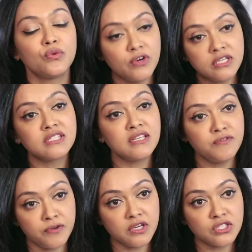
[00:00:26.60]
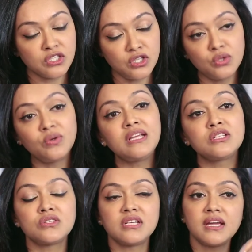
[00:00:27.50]
So first thing first, you
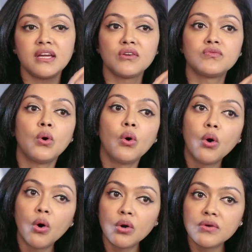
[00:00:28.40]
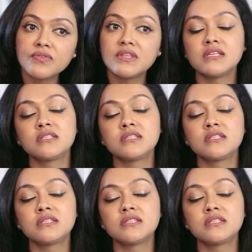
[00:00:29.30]
need to take care of all of